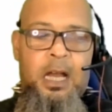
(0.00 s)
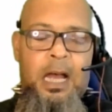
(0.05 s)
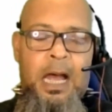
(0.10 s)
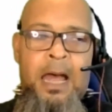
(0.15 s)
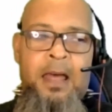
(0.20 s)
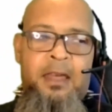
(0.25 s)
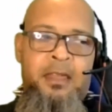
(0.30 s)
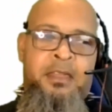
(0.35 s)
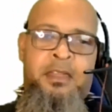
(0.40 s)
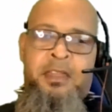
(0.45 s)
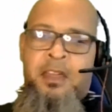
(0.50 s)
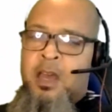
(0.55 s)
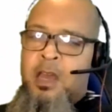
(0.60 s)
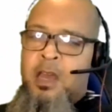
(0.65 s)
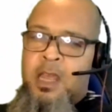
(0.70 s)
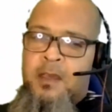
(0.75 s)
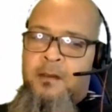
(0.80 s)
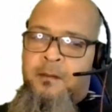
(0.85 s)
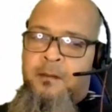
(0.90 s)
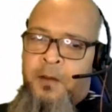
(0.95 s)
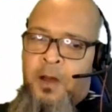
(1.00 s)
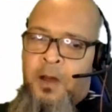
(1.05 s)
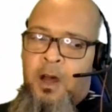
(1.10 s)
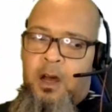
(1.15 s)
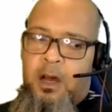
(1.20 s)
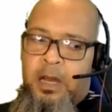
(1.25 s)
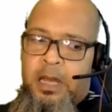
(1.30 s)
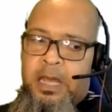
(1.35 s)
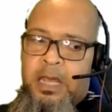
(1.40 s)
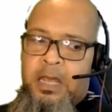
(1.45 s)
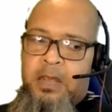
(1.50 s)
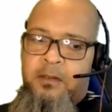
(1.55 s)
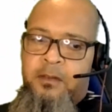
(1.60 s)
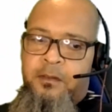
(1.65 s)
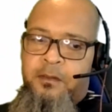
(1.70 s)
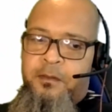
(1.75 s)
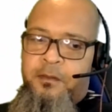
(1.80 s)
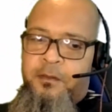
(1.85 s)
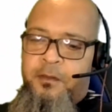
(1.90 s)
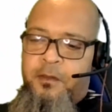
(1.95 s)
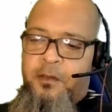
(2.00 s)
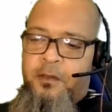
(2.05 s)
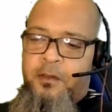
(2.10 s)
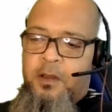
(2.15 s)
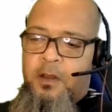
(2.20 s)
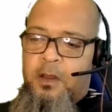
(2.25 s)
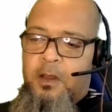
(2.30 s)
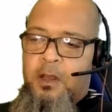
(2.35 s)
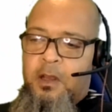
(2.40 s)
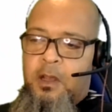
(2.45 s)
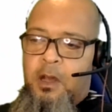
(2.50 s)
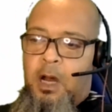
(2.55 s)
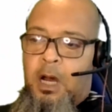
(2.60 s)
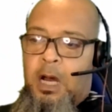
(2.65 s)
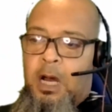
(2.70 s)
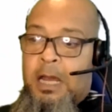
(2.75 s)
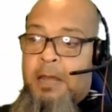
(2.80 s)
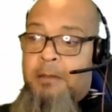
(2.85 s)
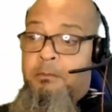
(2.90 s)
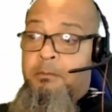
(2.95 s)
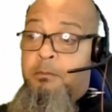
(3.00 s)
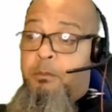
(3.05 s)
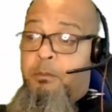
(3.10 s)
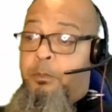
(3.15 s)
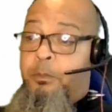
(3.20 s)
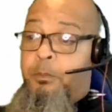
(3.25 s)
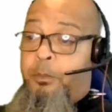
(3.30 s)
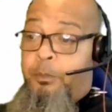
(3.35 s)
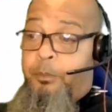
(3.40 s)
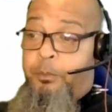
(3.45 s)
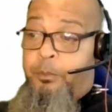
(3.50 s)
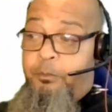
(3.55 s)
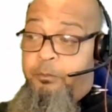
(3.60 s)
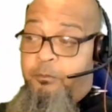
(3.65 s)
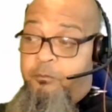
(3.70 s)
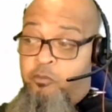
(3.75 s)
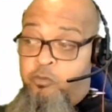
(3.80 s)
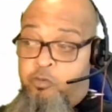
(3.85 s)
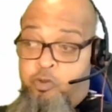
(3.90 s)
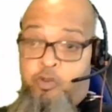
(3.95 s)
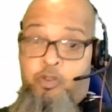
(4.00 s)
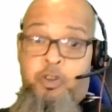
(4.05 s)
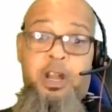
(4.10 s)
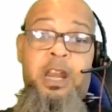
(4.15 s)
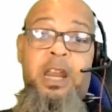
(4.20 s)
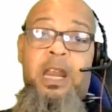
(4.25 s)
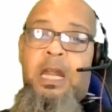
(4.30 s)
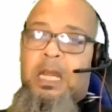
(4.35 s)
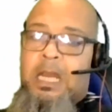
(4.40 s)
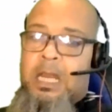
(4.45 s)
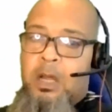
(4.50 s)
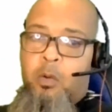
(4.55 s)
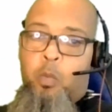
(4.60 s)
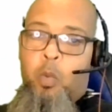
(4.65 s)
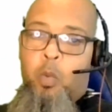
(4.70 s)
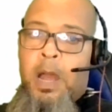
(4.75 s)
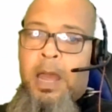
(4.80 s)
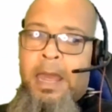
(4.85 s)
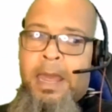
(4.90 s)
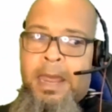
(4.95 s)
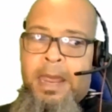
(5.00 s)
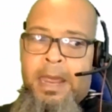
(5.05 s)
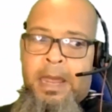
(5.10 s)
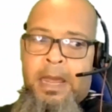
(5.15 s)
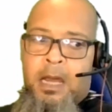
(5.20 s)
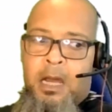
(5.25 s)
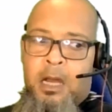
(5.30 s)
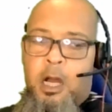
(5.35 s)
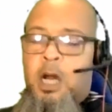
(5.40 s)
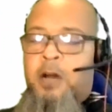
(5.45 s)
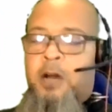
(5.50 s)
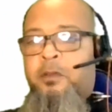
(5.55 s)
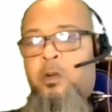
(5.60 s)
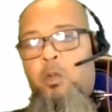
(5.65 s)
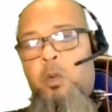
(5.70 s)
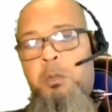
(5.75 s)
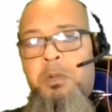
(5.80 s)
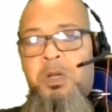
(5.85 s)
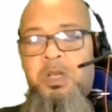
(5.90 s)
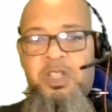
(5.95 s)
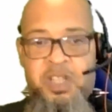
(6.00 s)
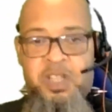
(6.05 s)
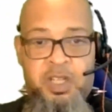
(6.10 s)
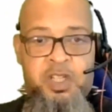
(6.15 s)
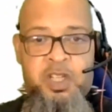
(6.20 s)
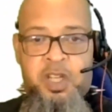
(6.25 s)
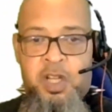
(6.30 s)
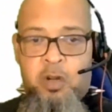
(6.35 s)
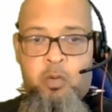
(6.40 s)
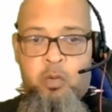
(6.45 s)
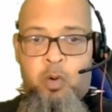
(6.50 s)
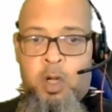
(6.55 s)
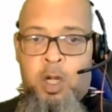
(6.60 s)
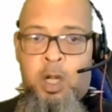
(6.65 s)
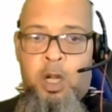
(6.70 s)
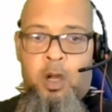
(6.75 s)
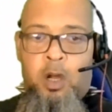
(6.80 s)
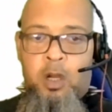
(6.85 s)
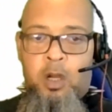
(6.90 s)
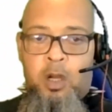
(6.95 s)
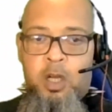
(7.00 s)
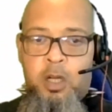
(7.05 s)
at 35, I'm really aware of a woman's internal clock